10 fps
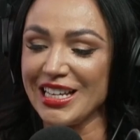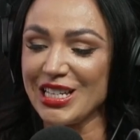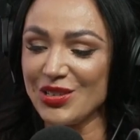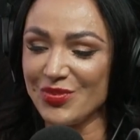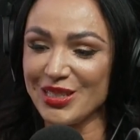
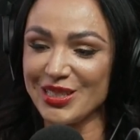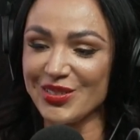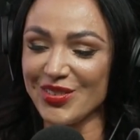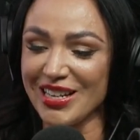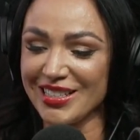eat beans and
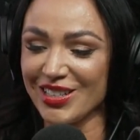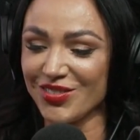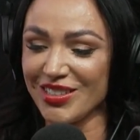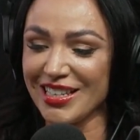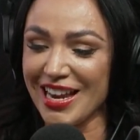rice
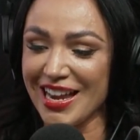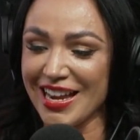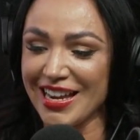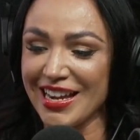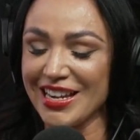every
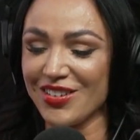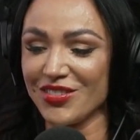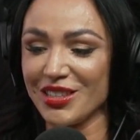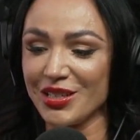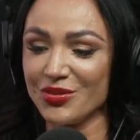day, and
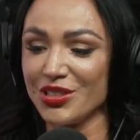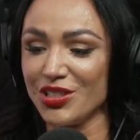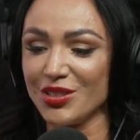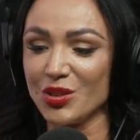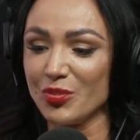everything was
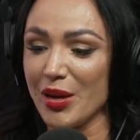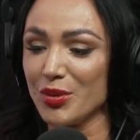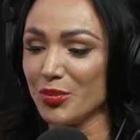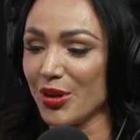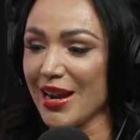Jesus, Bible,
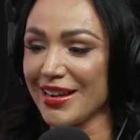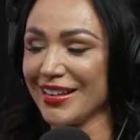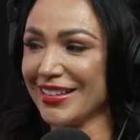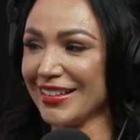pray.